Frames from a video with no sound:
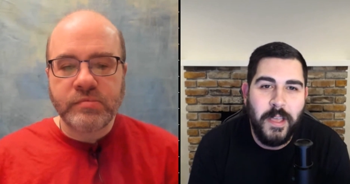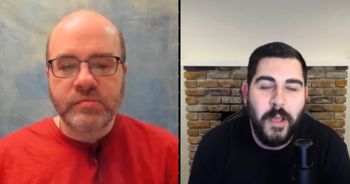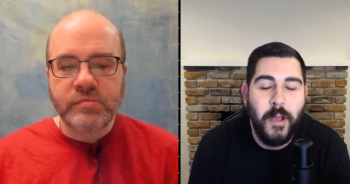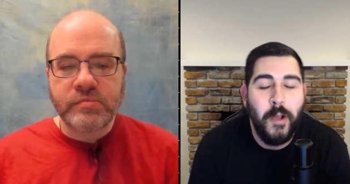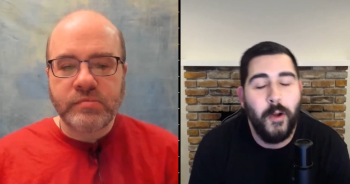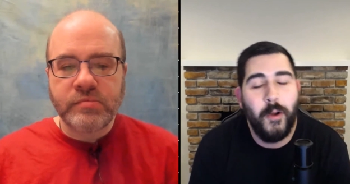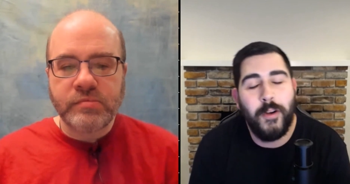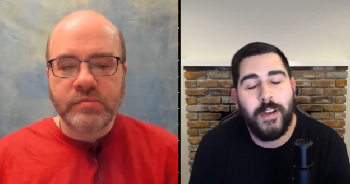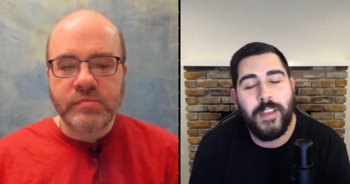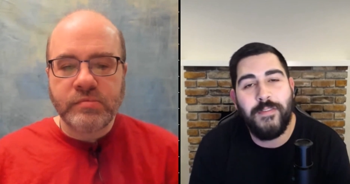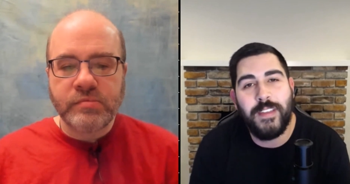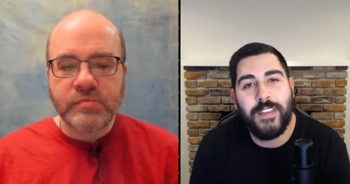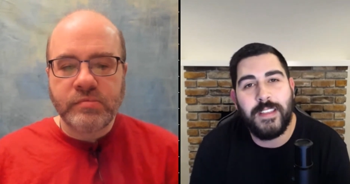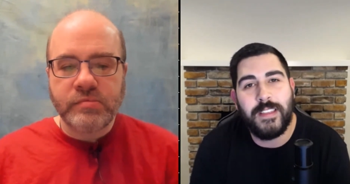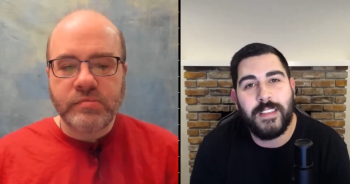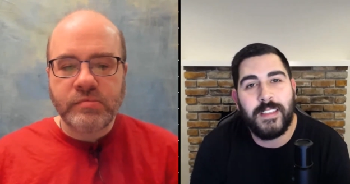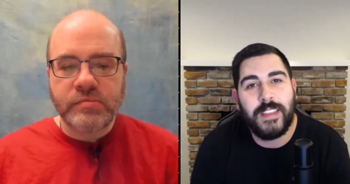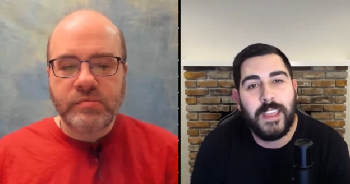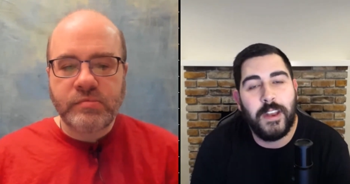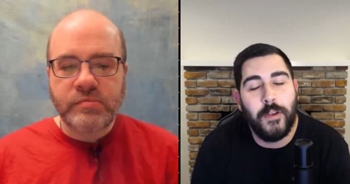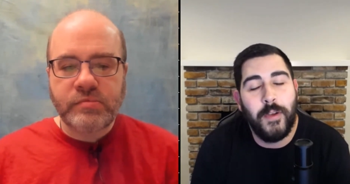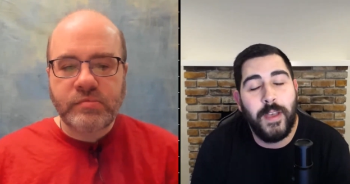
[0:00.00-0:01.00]
Speaker 1: Or even,
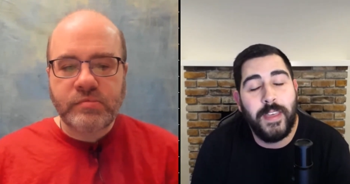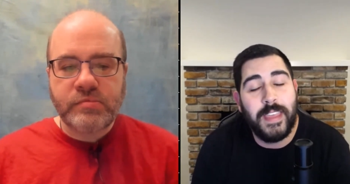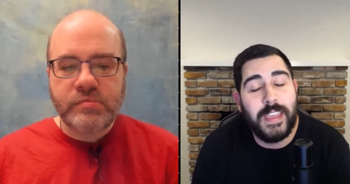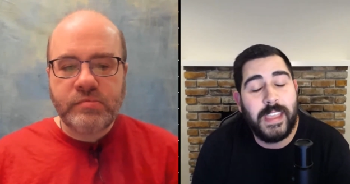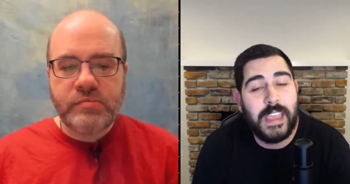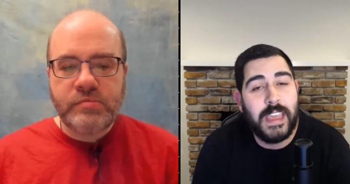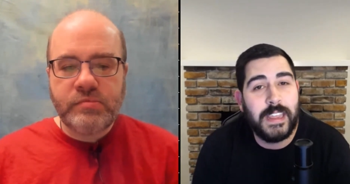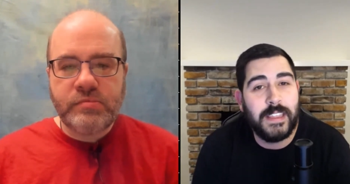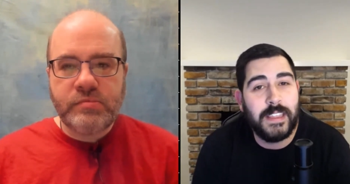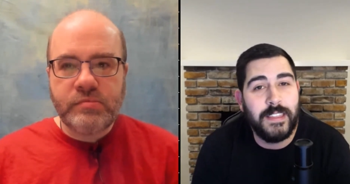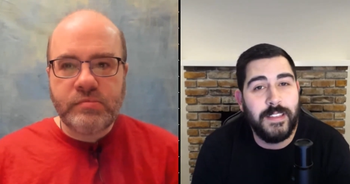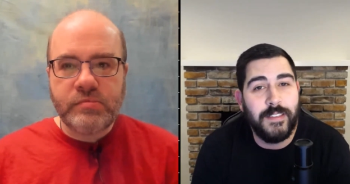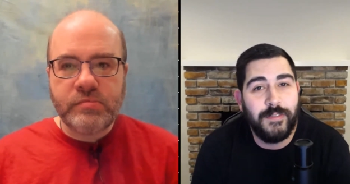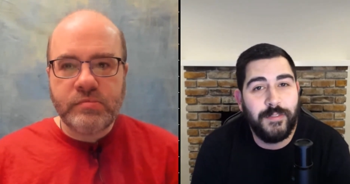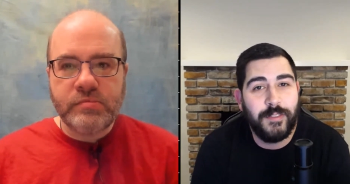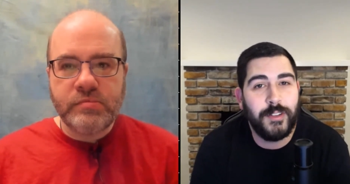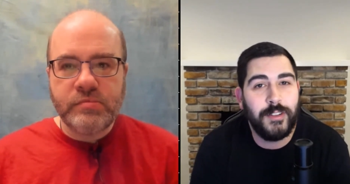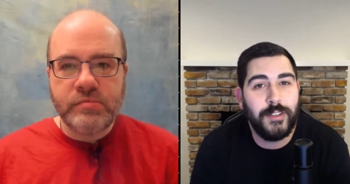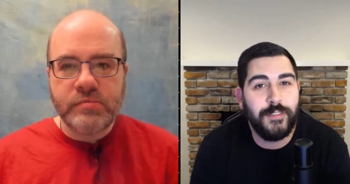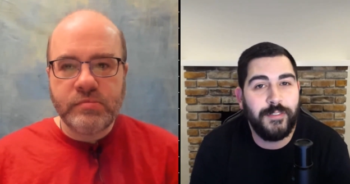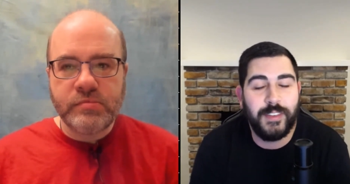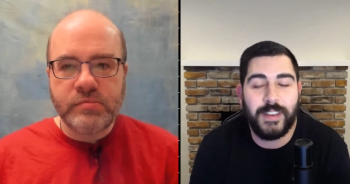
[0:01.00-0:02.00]
are they getting the
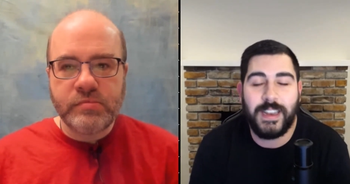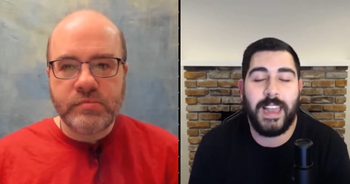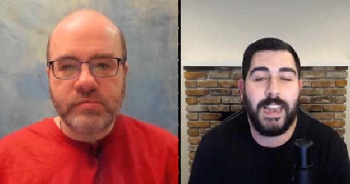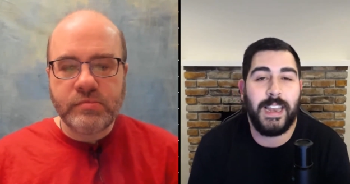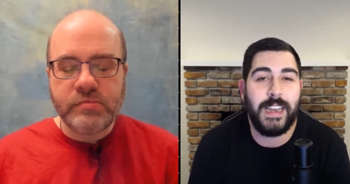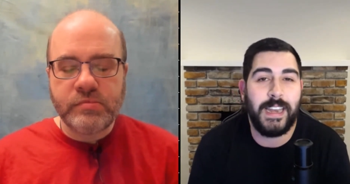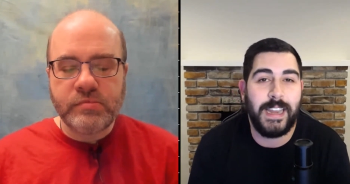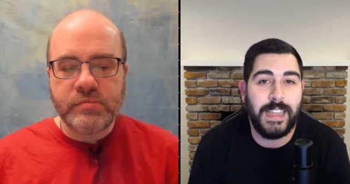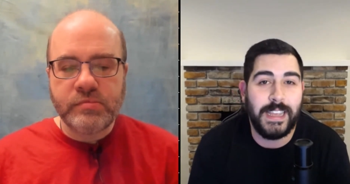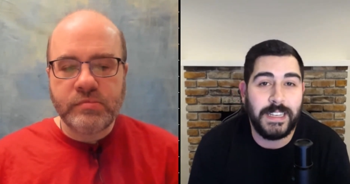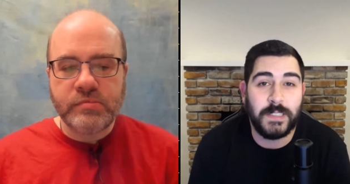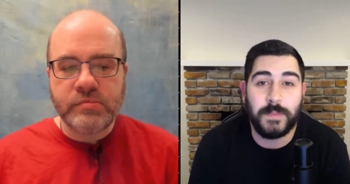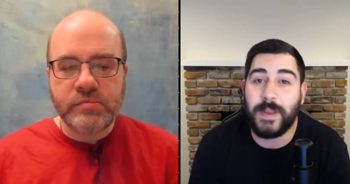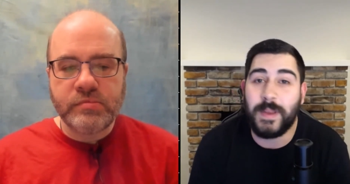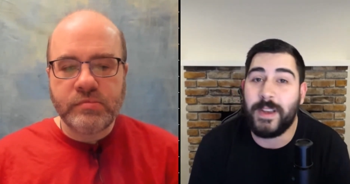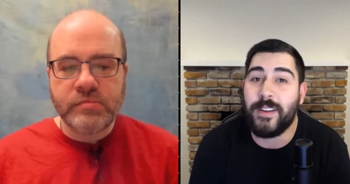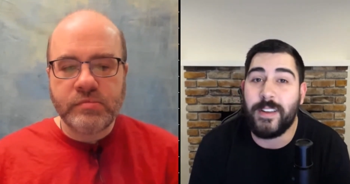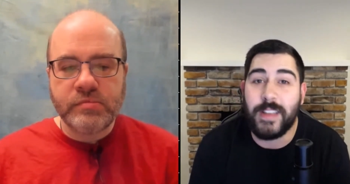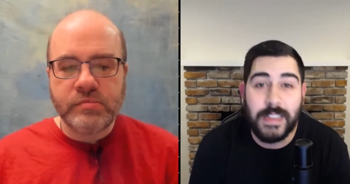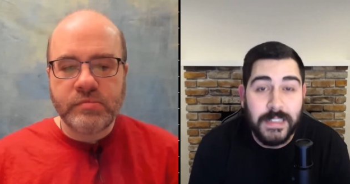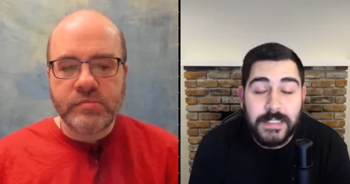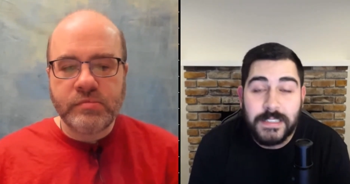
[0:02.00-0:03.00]
full fidelity
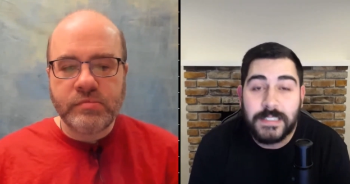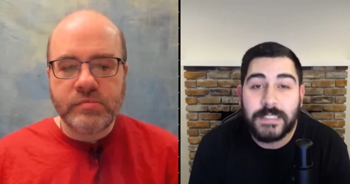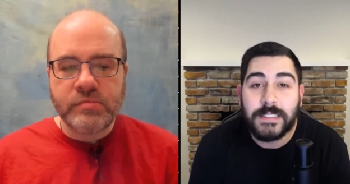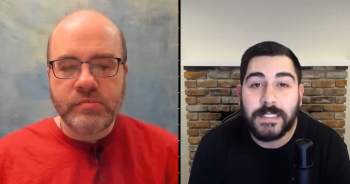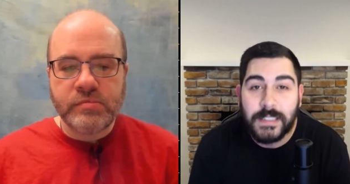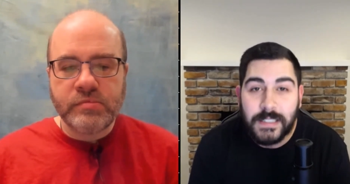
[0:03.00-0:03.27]
experience?